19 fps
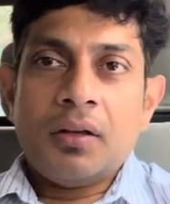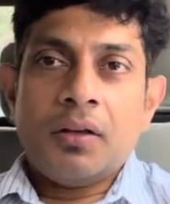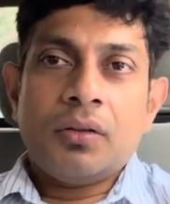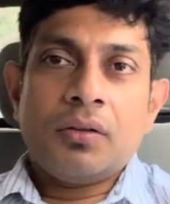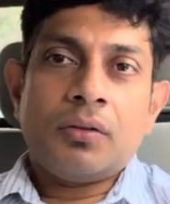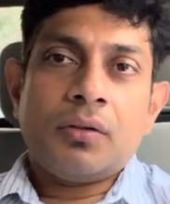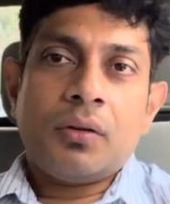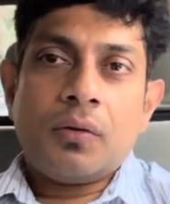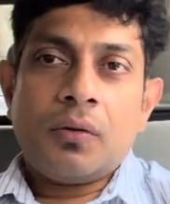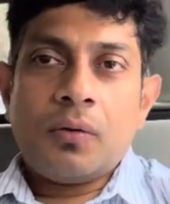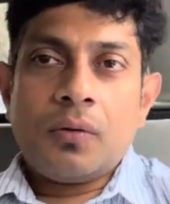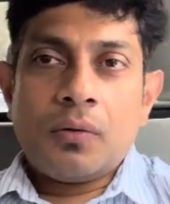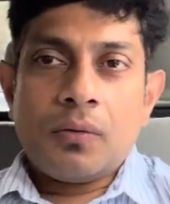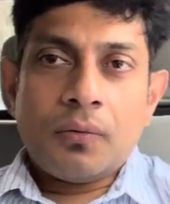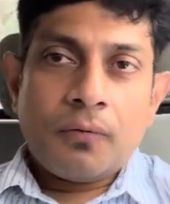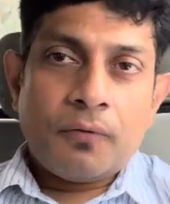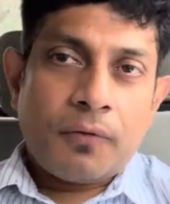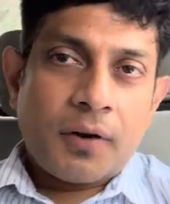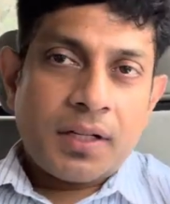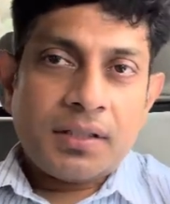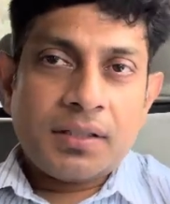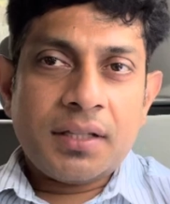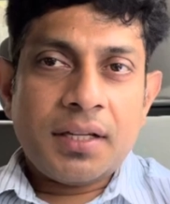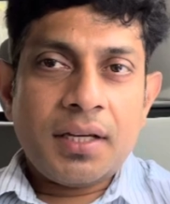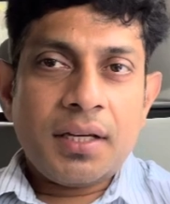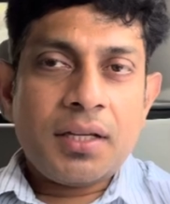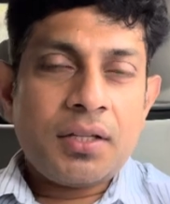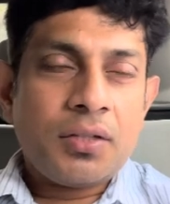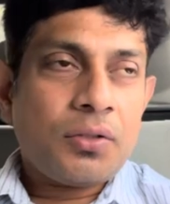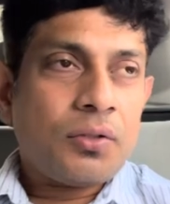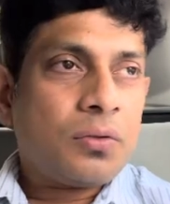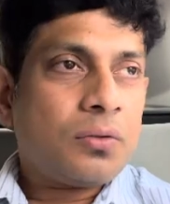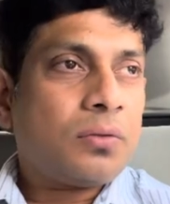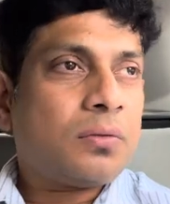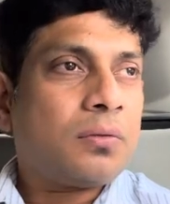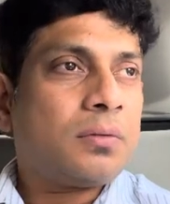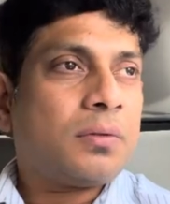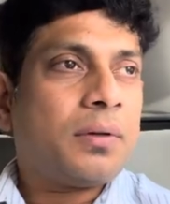So first thing is to
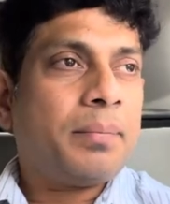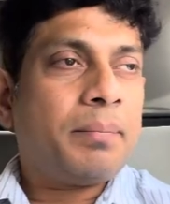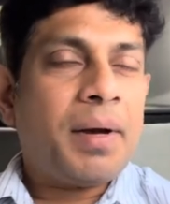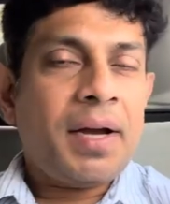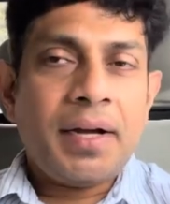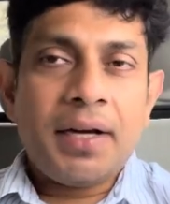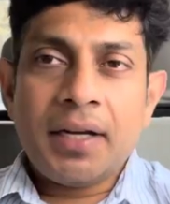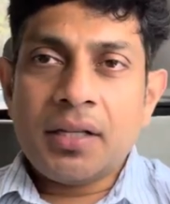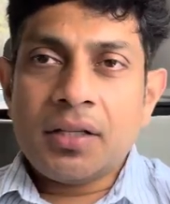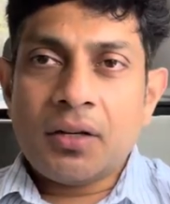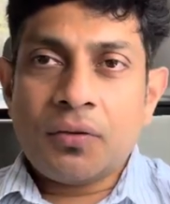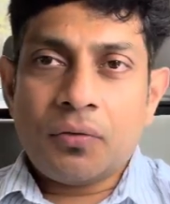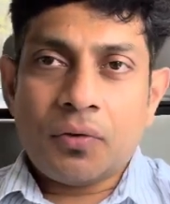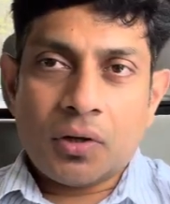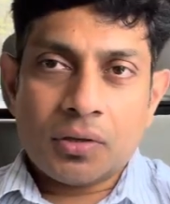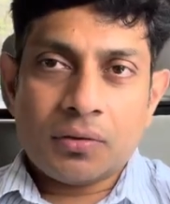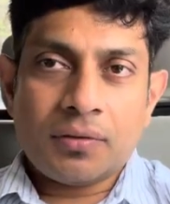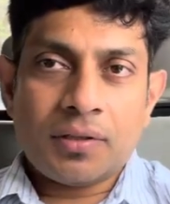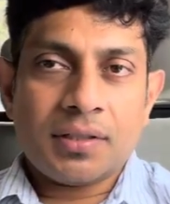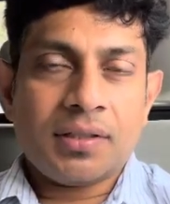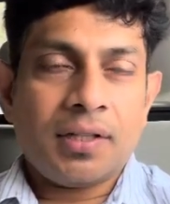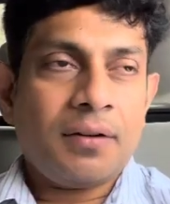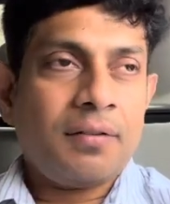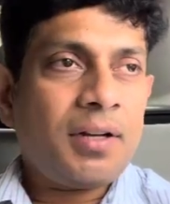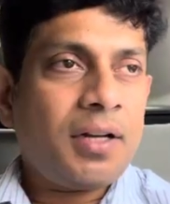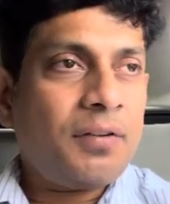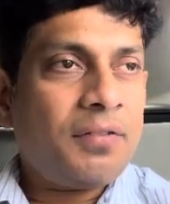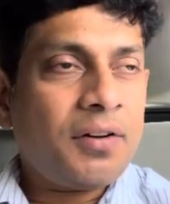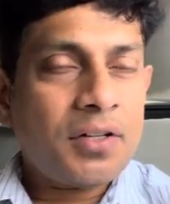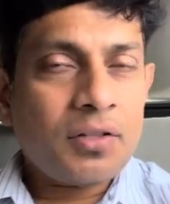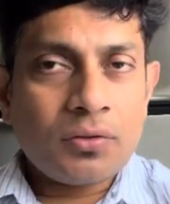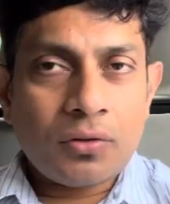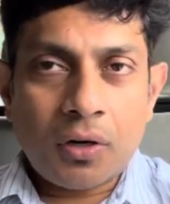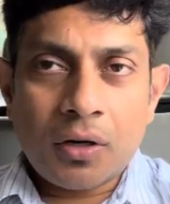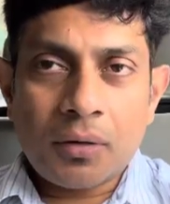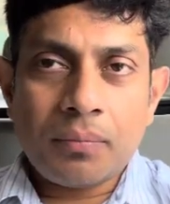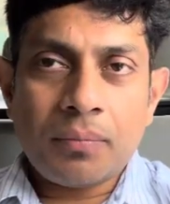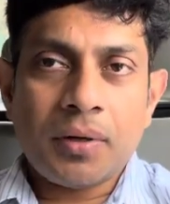maintain the phosphorus level. If it's
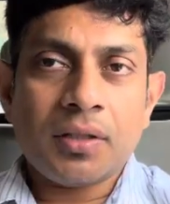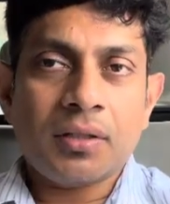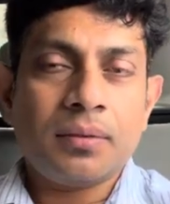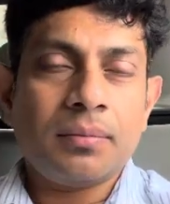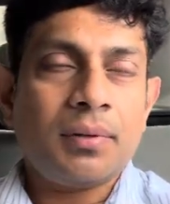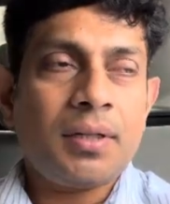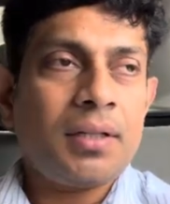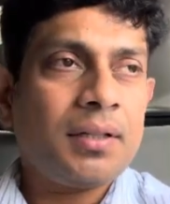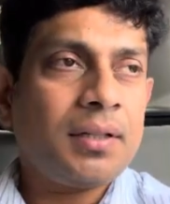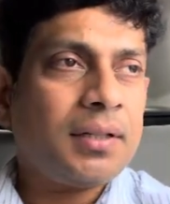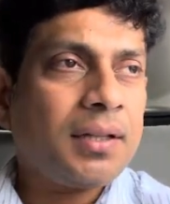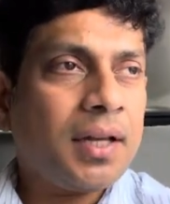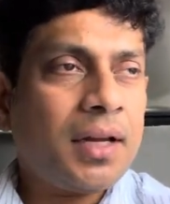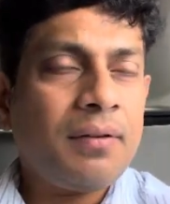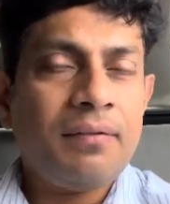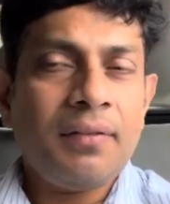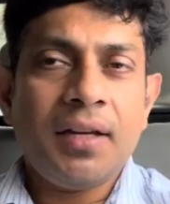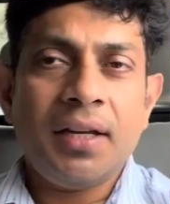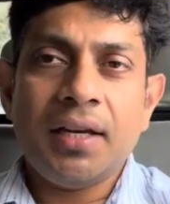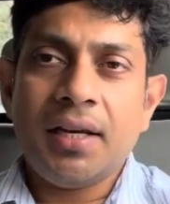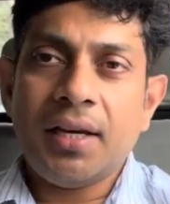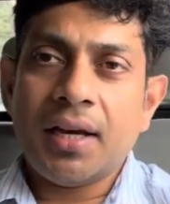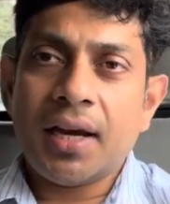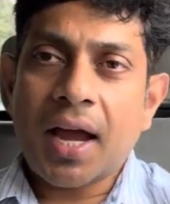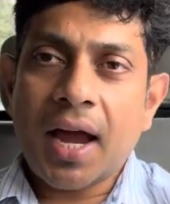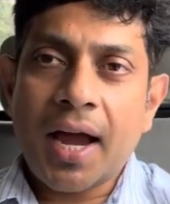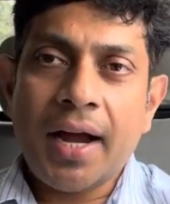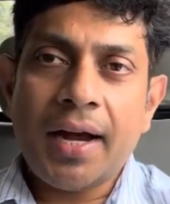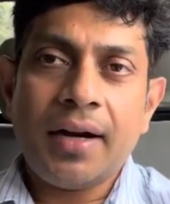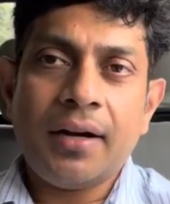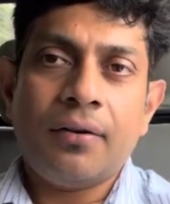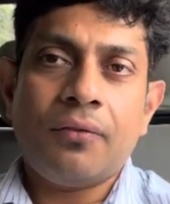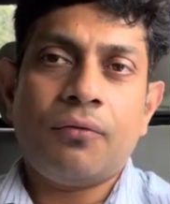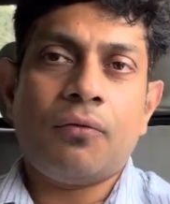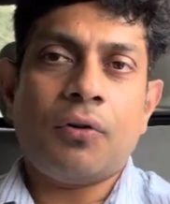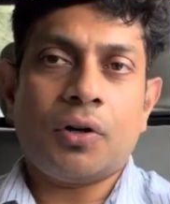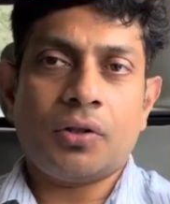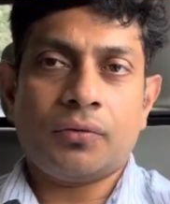not possible, then we add
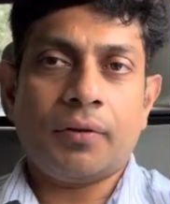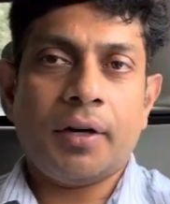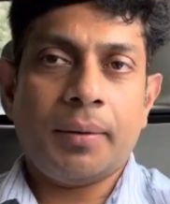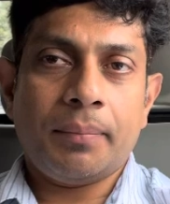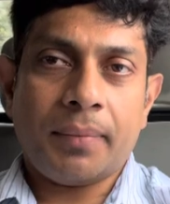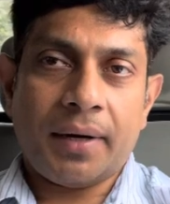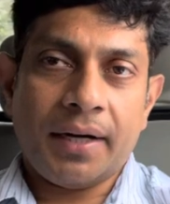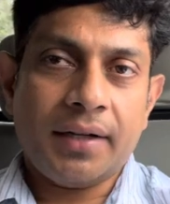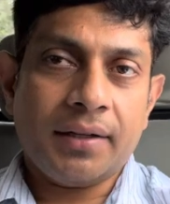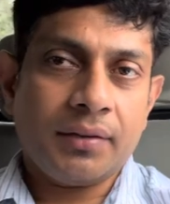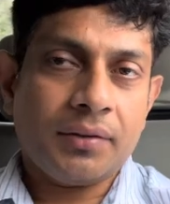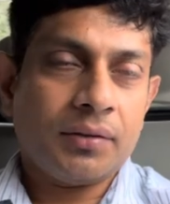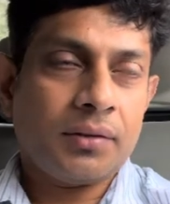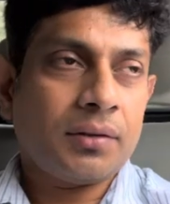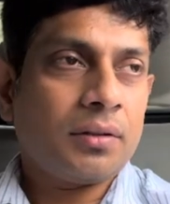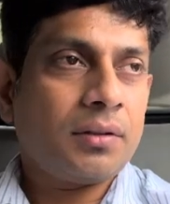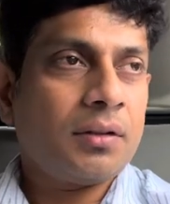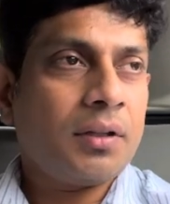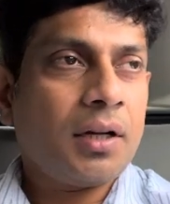phosphate binders.